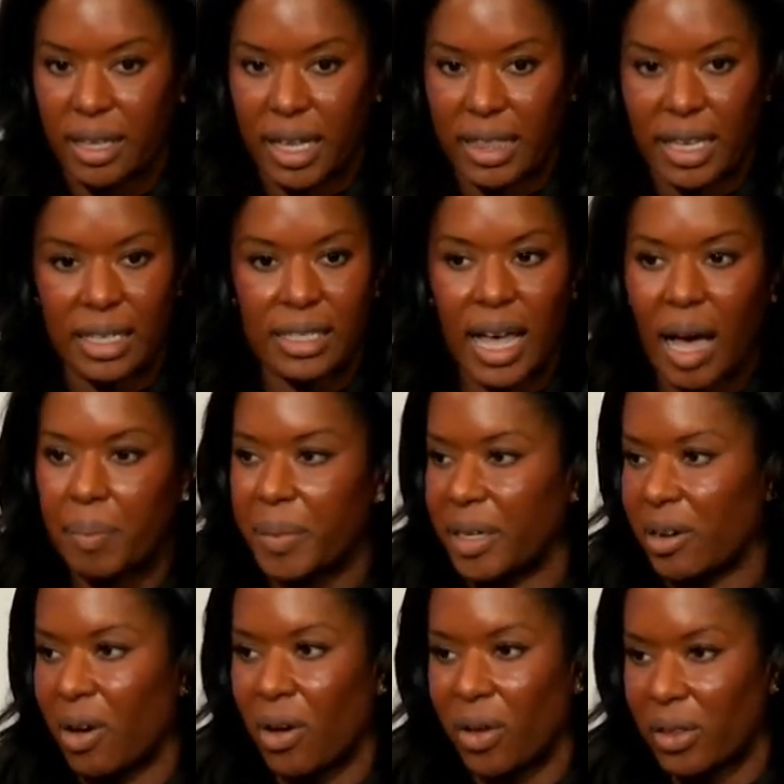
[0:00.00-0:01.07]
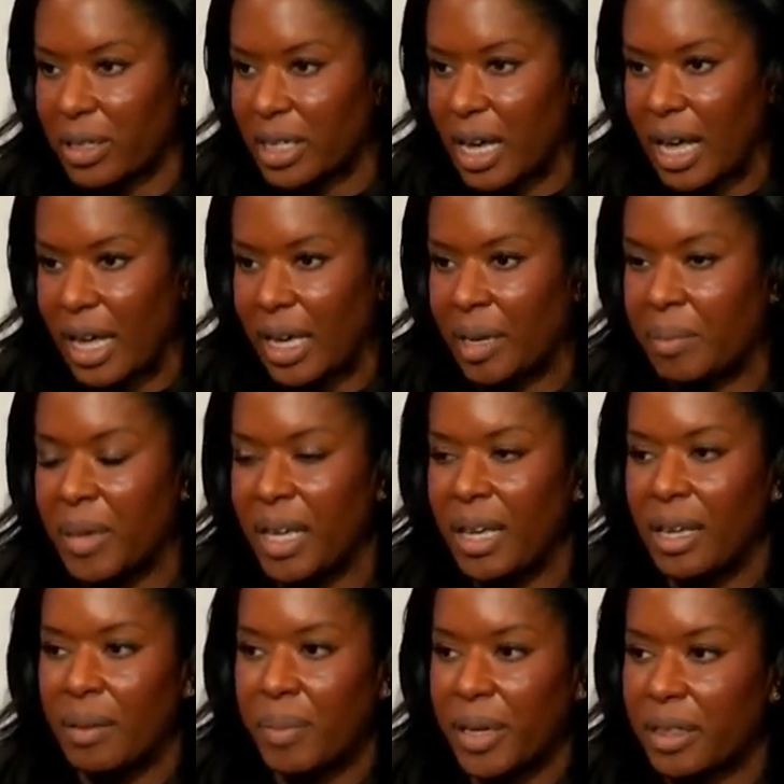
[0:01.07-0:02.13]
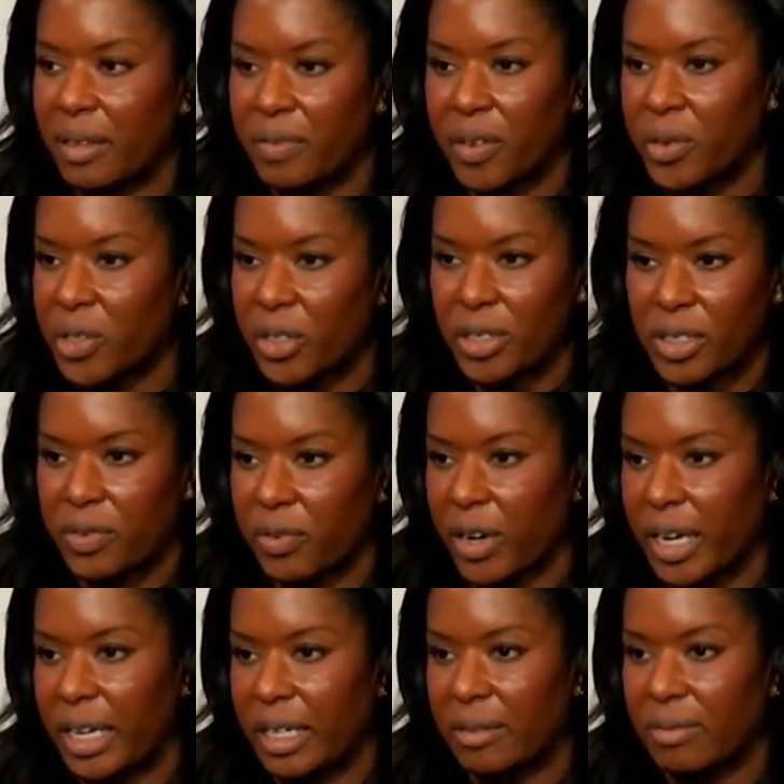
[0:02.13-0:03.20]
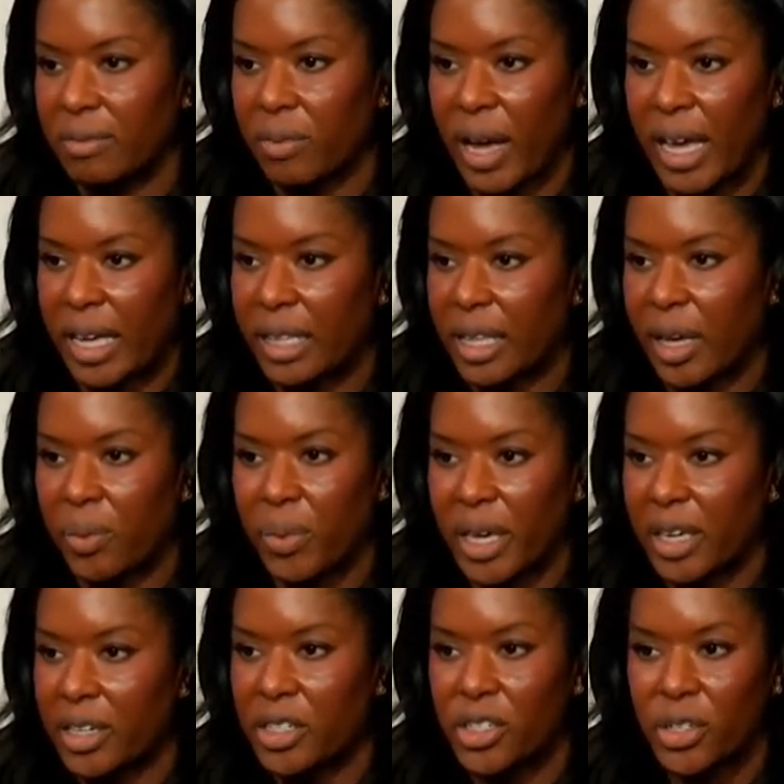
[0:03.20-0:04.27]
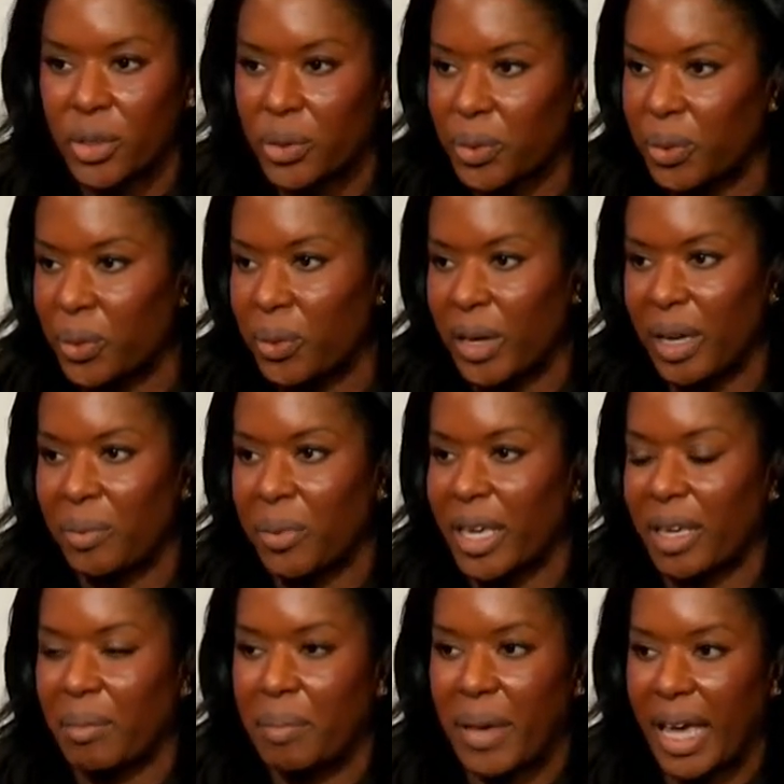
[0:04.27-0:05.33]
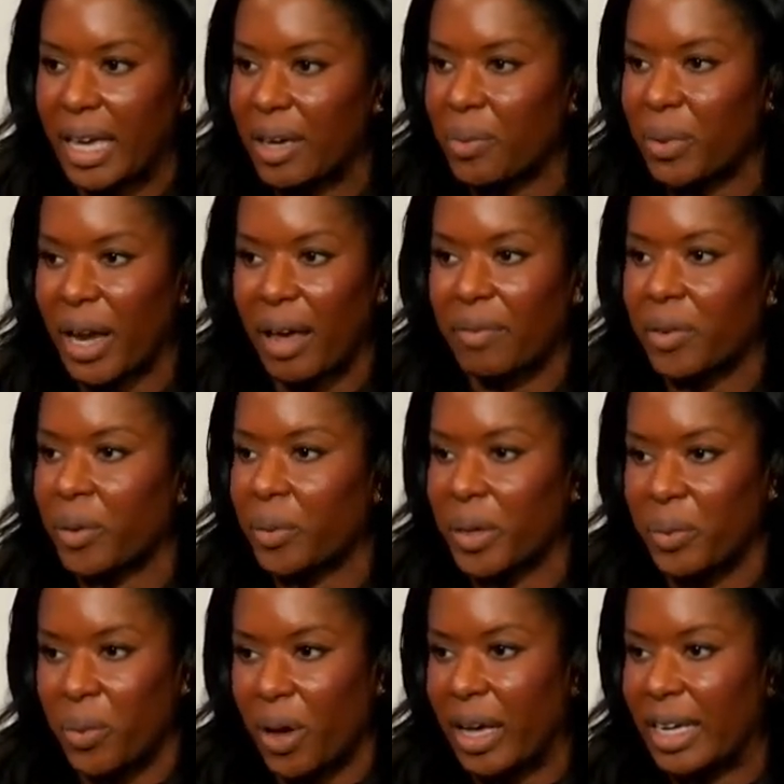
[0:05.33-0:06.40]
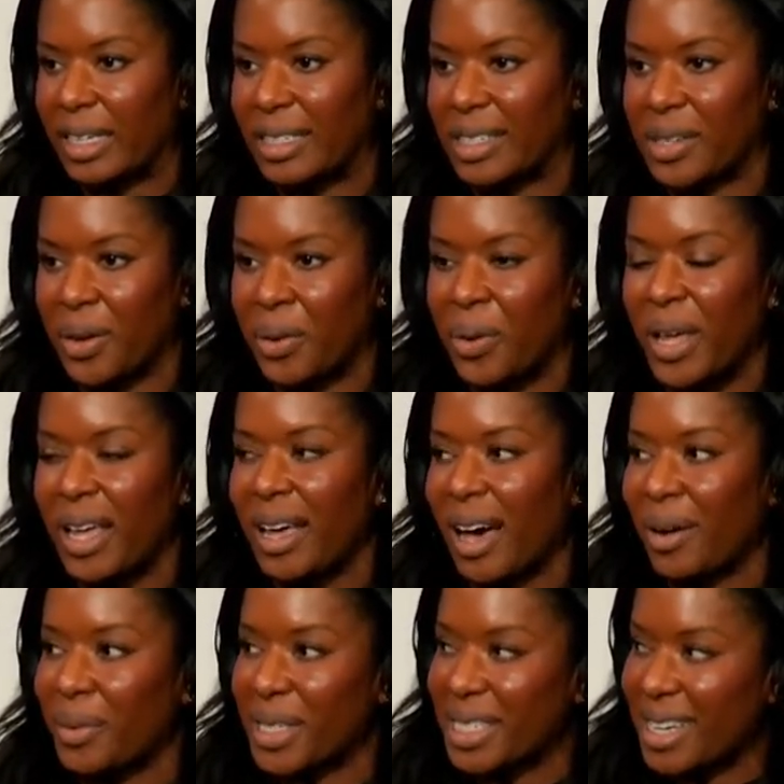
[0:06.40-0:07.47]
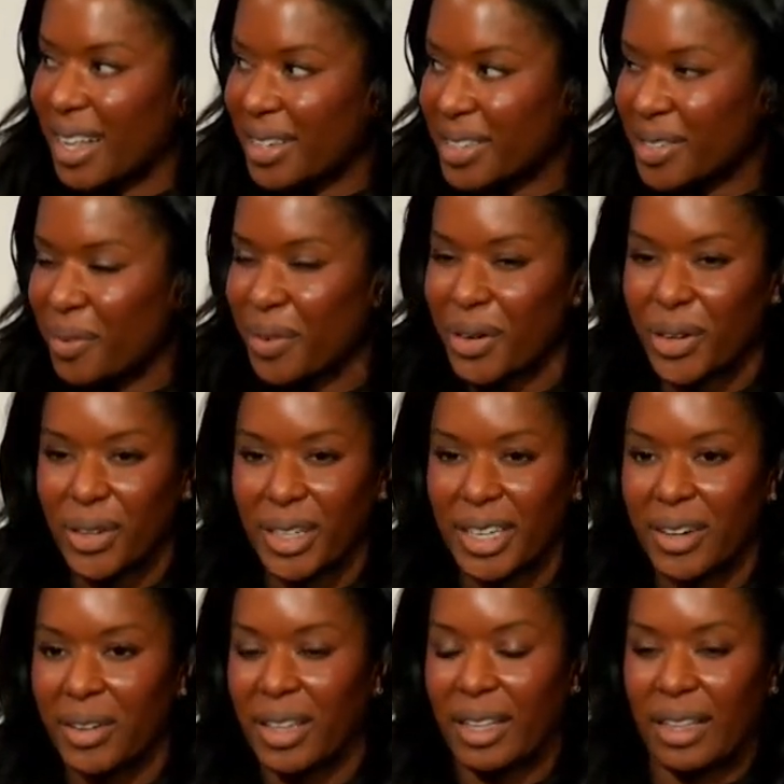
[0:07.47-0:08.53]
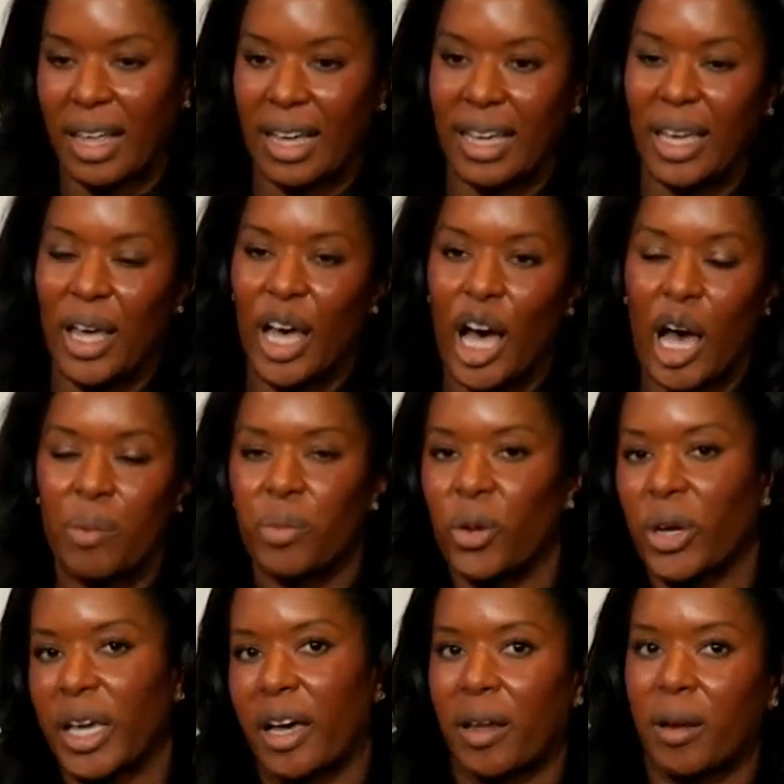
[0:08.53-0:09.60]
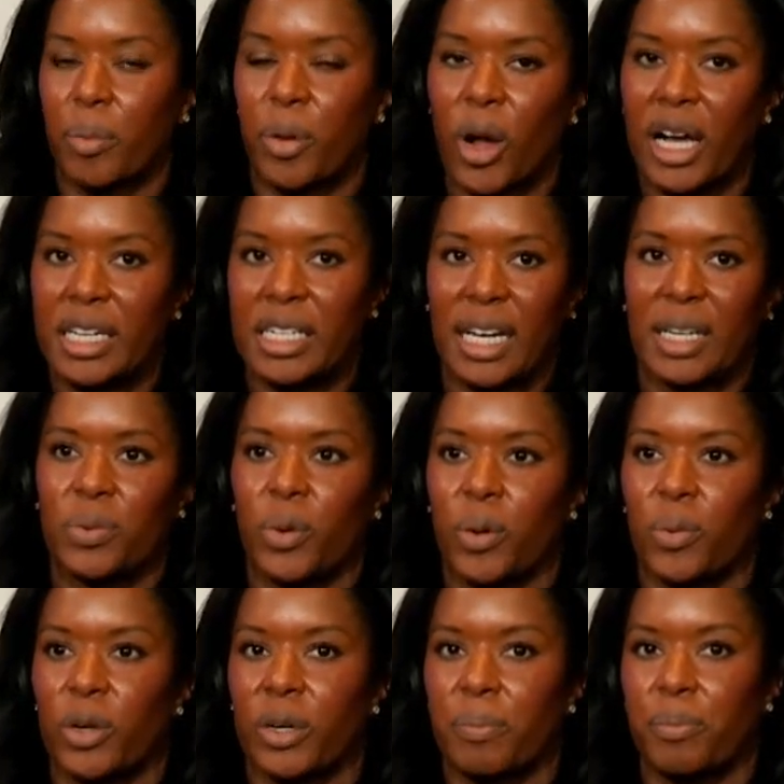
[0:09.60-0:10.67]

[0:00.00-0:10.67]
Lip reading: Like things happen all the time, but the future is free, right? Like we can do and we can make whatever we want. And so I was telling someone earlier that like, I'm working on a project where